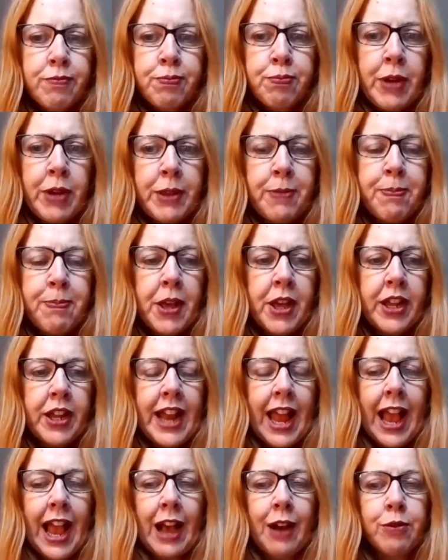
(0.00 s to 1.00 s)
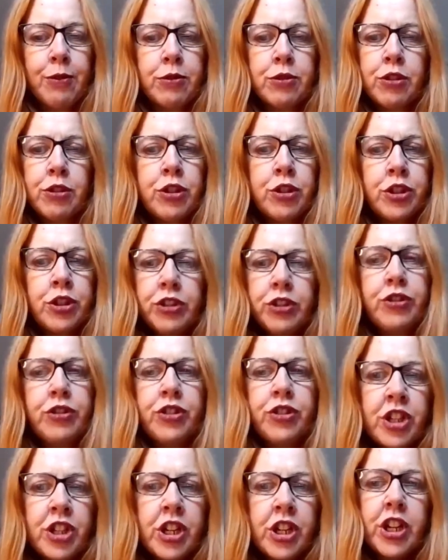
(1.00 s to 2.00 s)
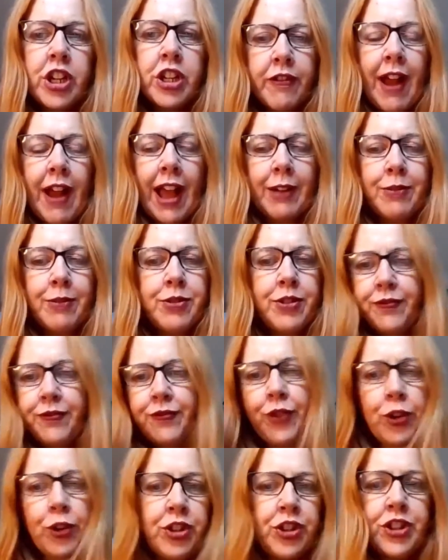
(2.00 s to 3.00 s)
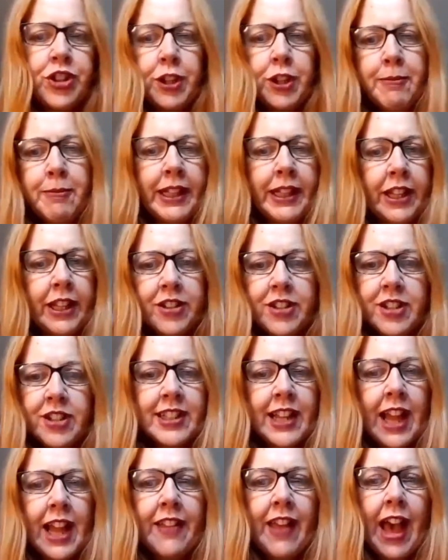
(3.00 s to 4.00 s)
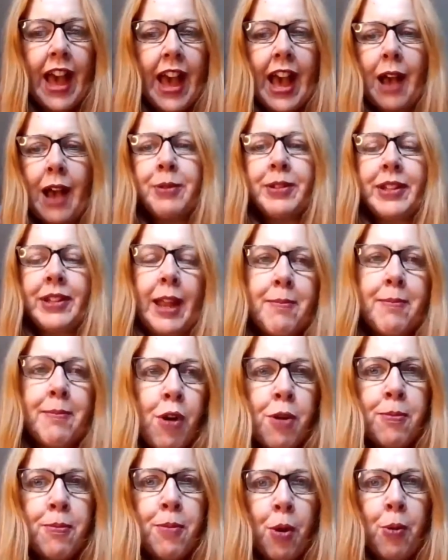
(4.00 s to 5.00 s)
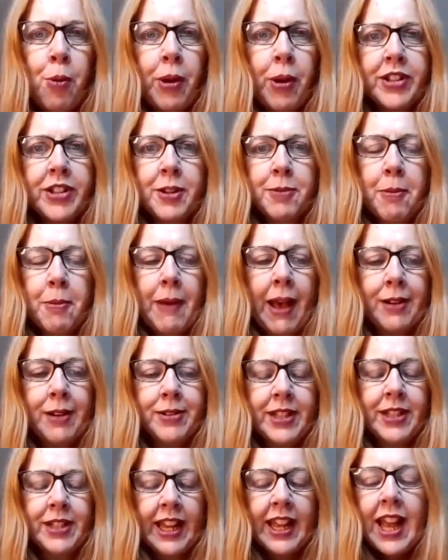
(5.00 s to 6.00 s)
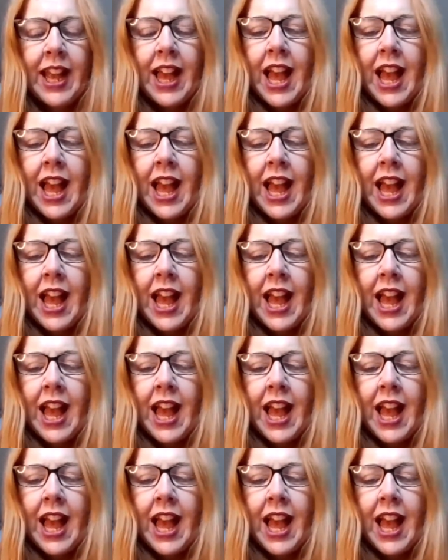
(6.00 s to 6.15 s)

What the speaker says: with burnout, couldn't turn around 42 million just like that. I was getting more and more worked up about it.